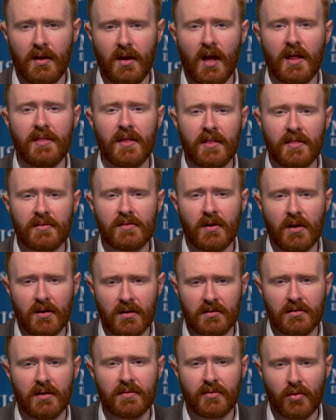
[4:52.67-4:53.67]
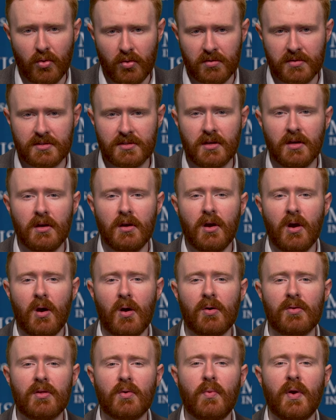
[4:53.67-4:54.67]
And then there are, of course,
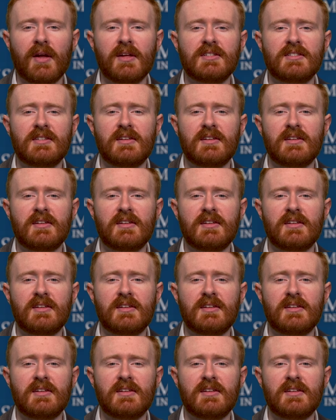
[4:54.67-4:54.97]
all the ways